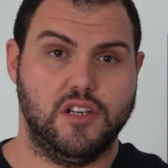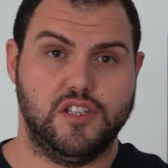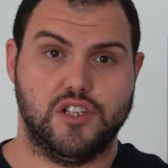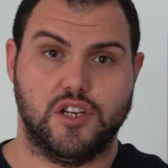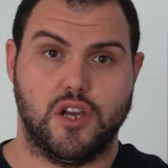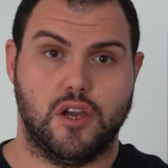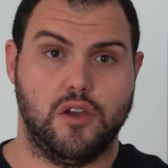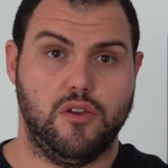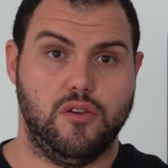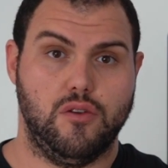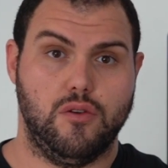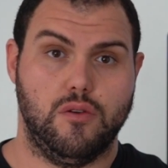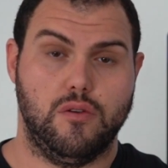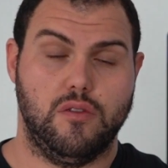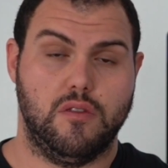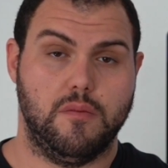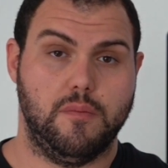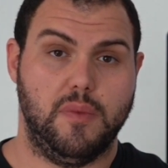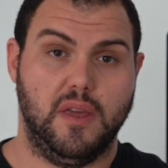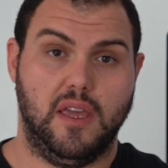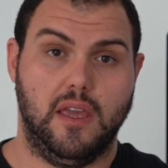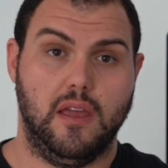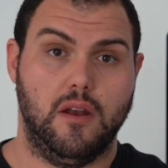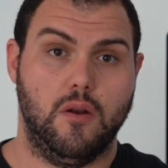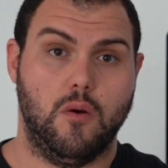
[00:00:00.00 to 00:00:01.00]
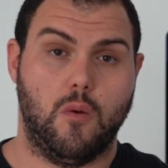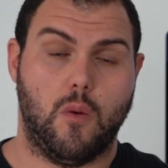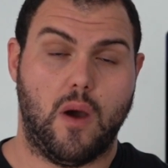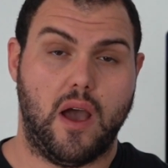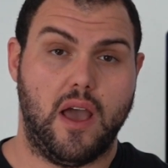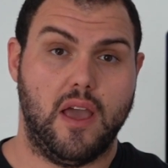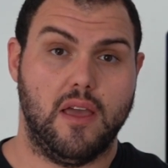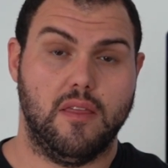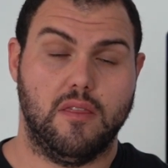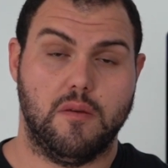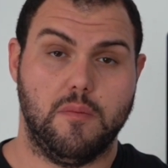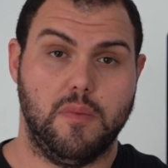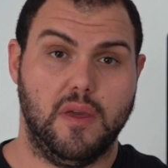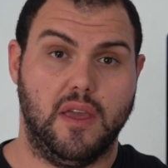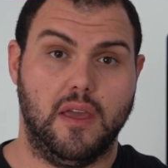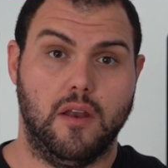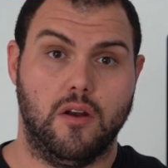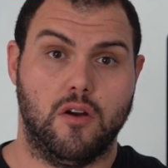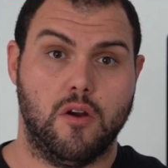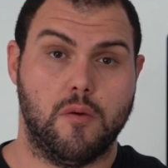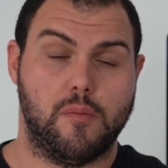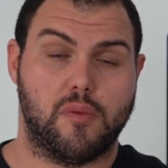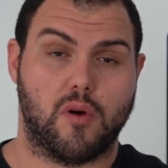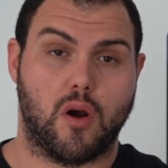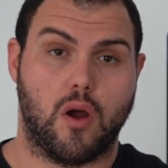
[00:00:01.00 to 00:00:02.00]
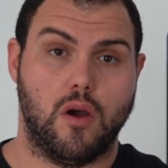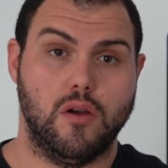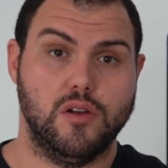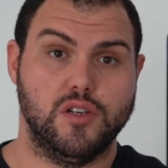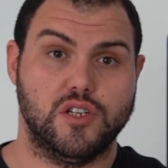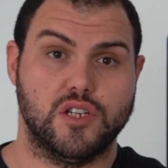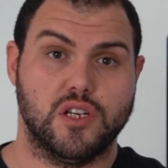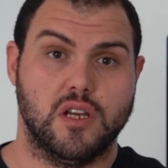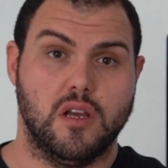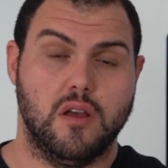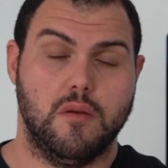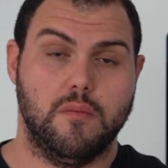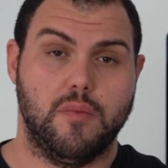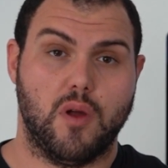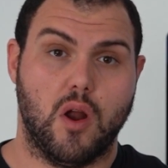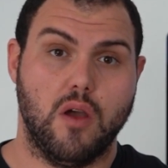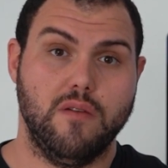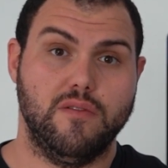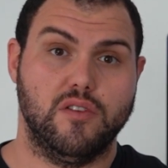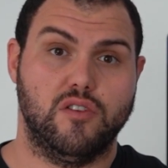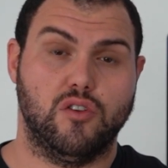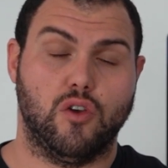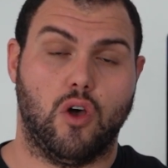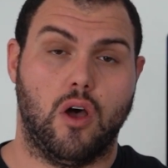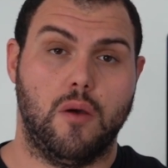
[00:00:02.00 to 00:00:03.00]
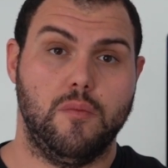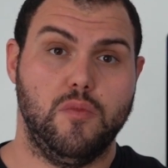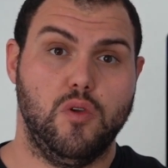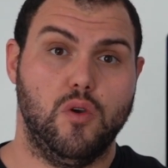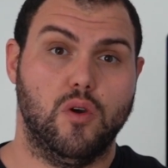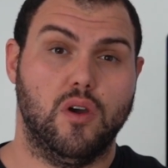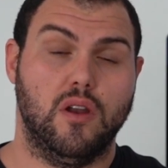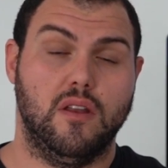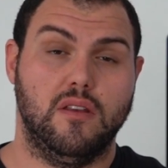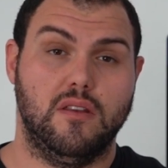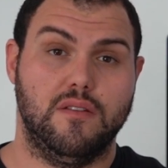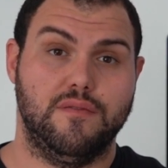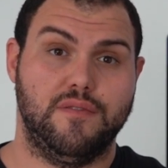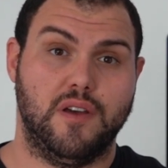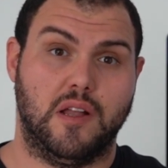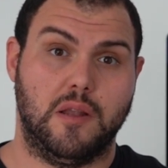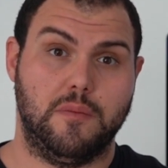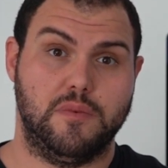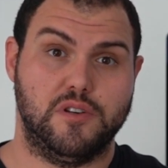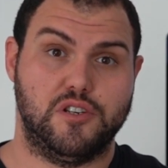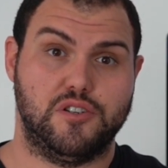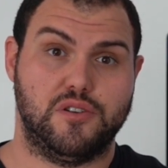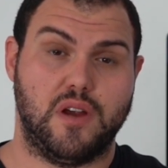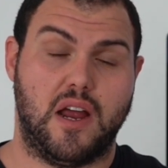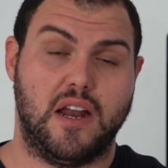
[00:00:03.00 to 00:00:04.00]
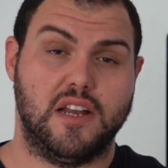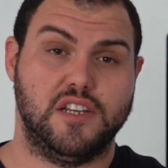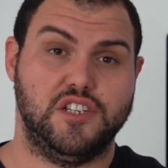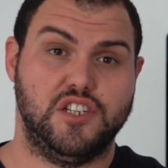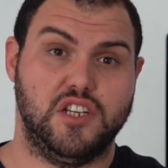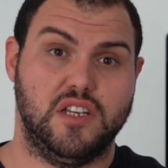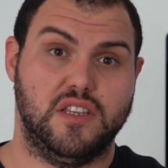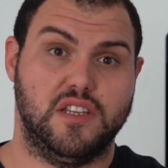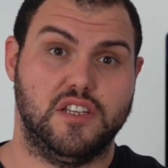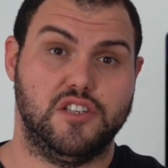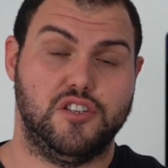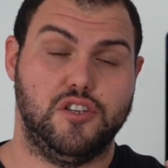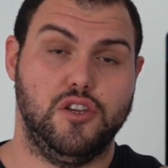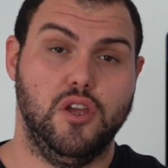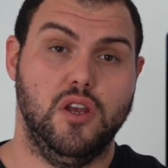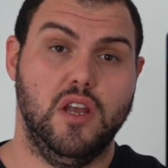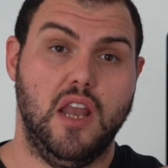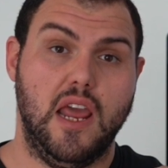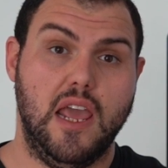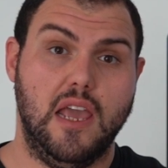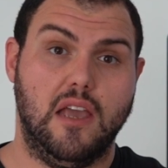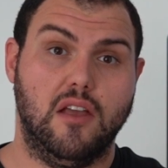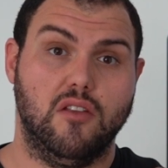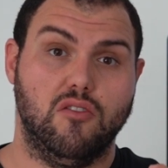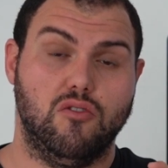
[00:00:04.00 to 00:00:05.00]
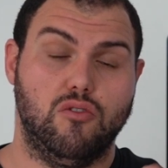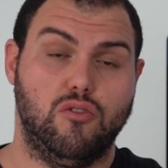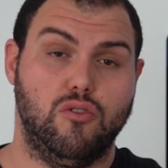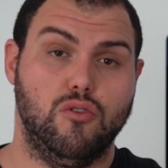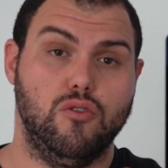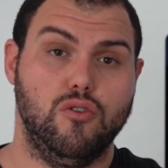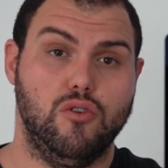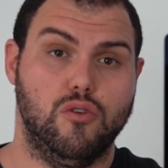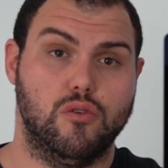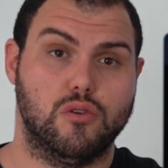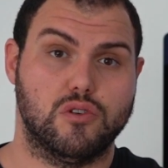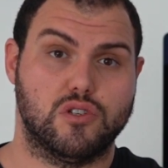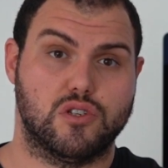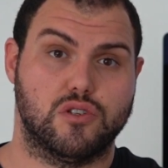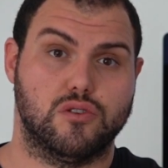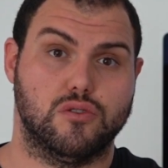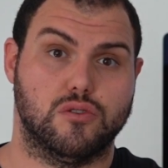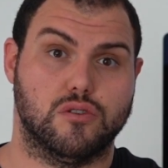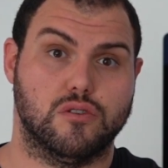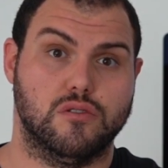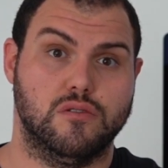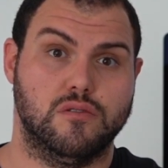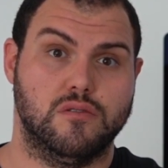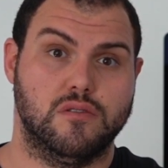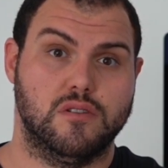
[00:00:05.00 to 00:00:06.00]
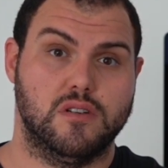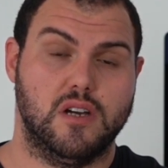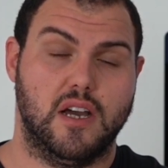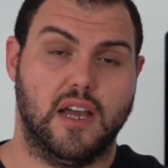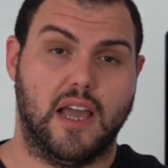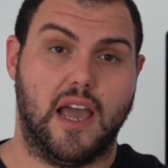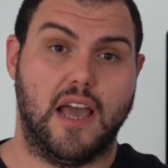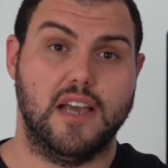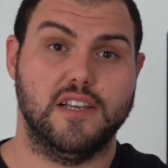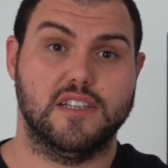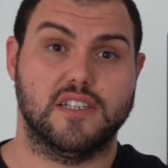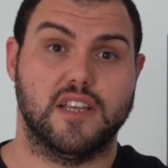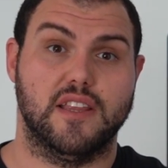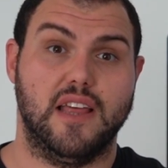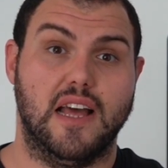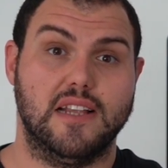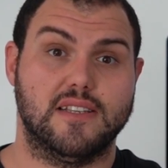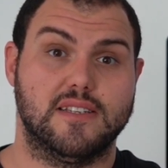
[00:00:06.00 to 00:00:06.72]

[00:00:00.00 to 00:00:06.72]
I show you the beginner way, the beginner approach, but over time, you're gonna develop a strategy that's unique to your store, okay?